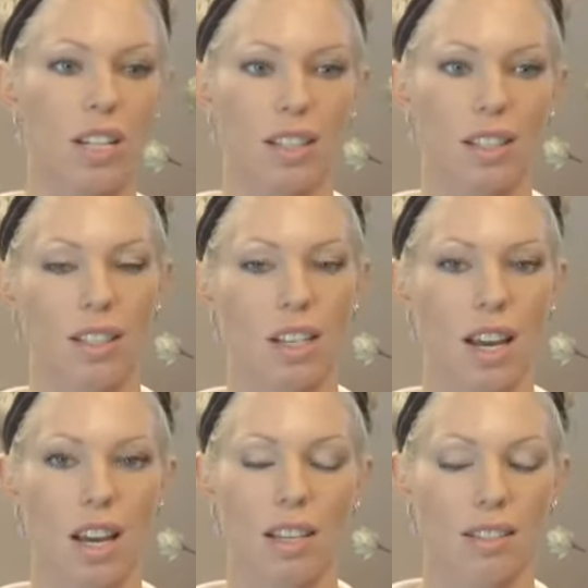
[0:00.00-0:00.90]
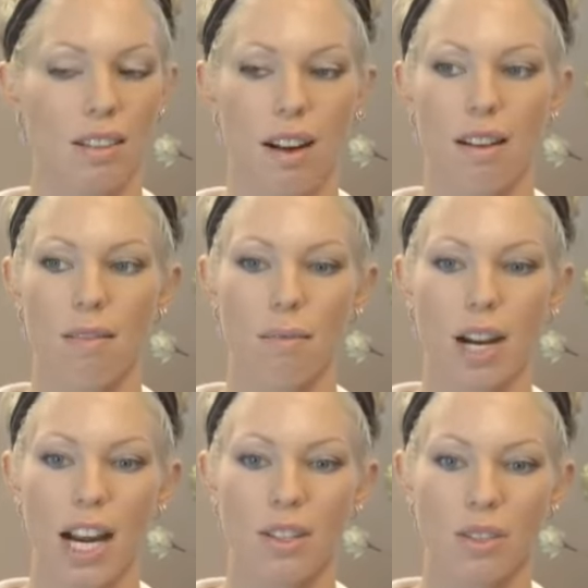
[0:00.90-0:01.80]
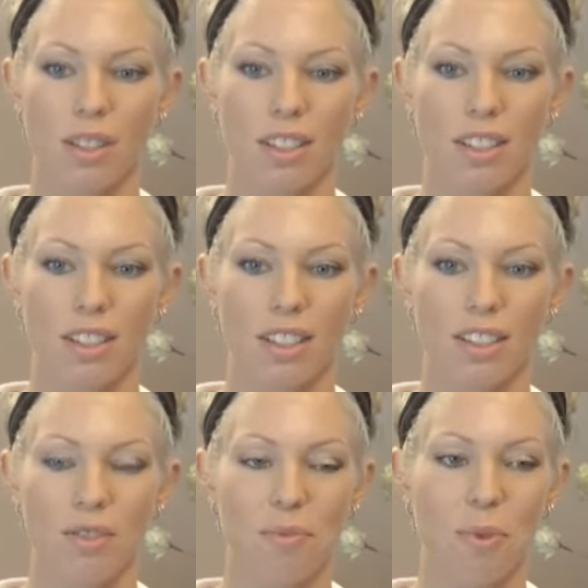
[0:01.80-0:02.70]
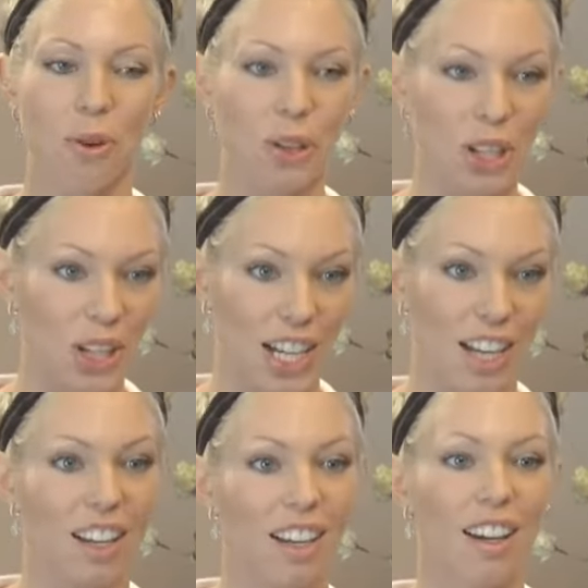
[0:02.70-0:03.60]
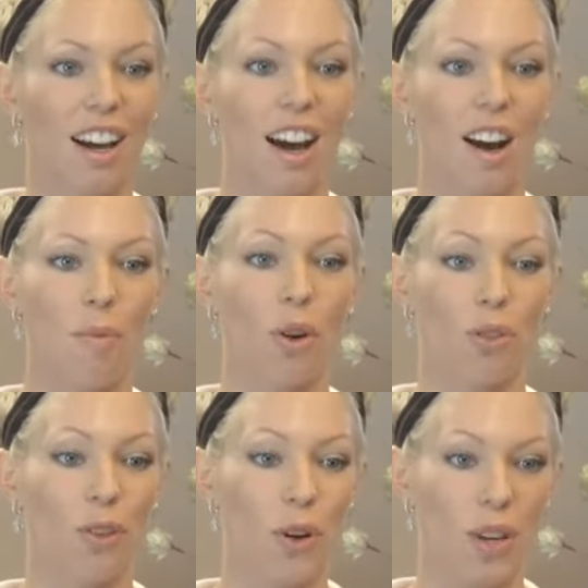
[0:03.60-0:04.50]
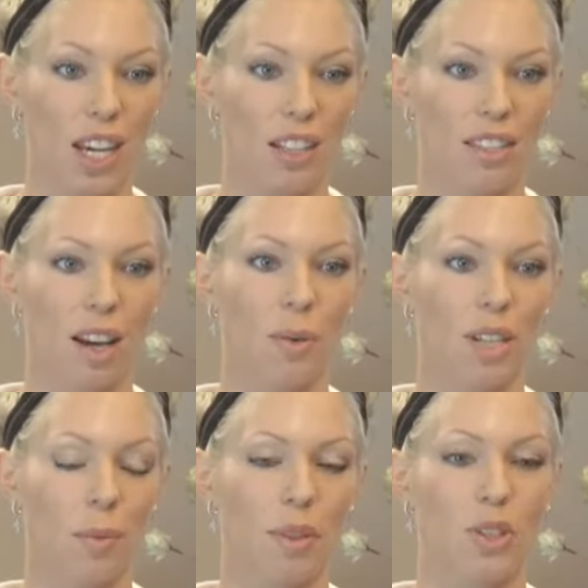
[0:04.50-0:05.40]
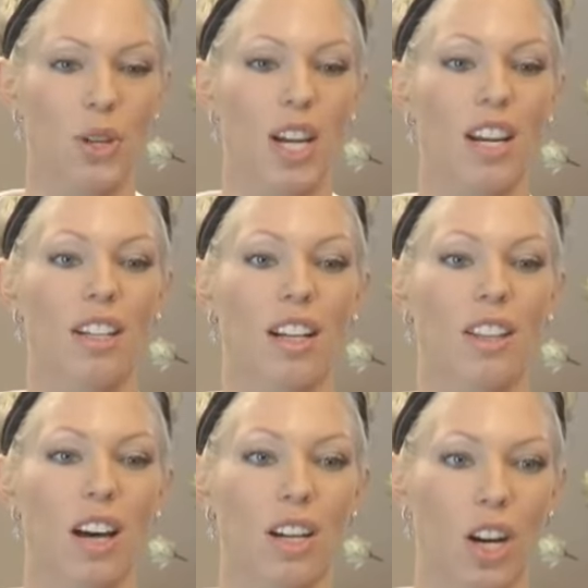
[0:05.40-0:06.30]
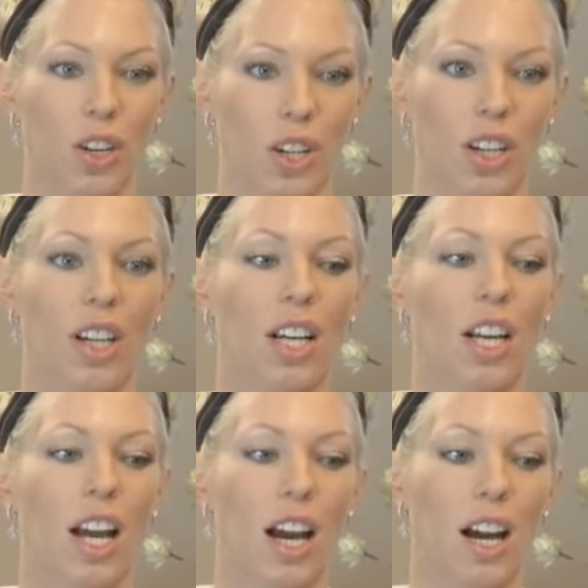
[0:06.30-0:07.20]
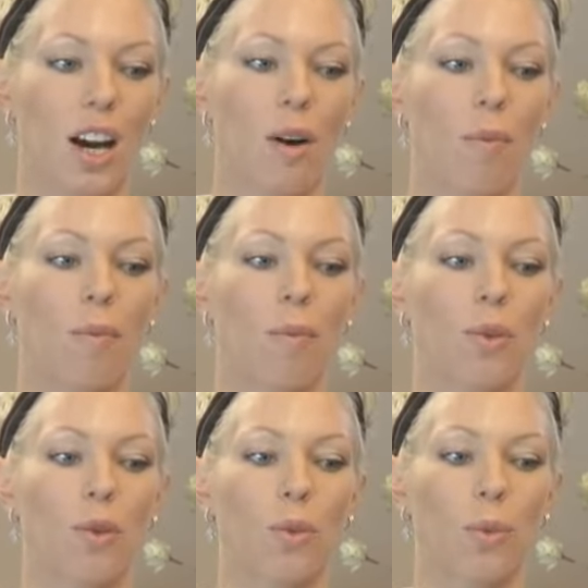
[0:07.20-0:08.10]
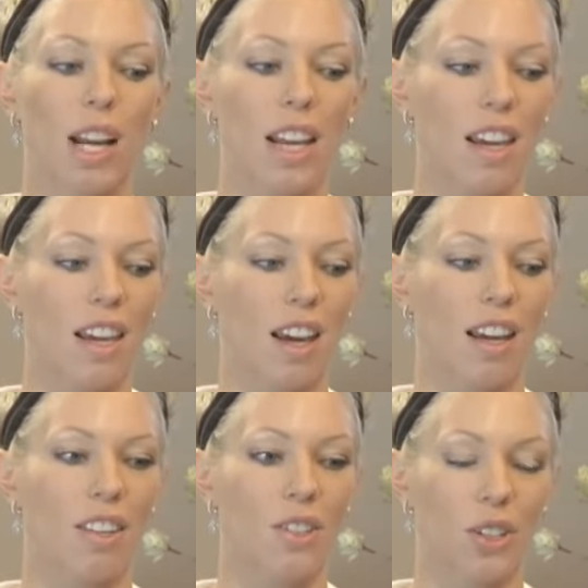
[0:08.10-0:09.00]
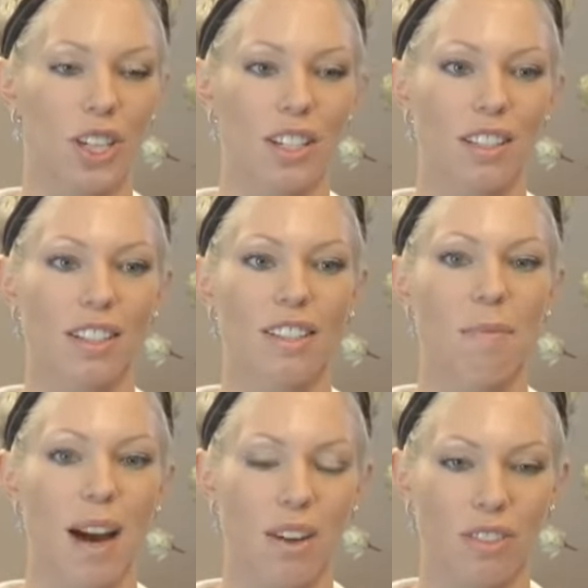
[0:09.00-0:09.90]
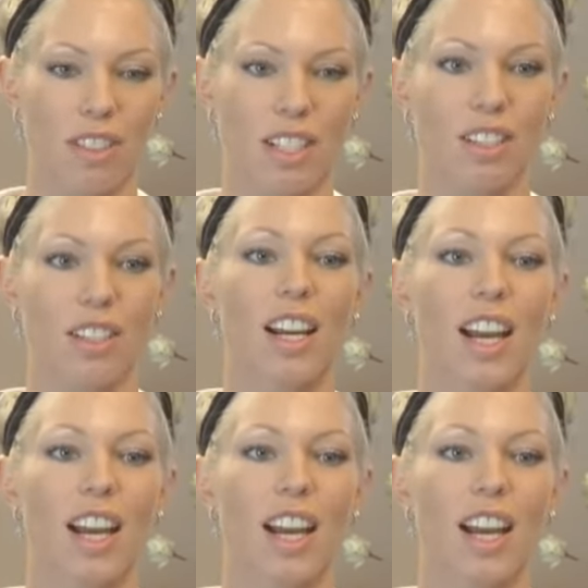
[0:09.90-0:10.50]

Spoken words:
to 60 days, I noticed more clarity, more focus. I was able to train a lot harder, running endurance and mountains and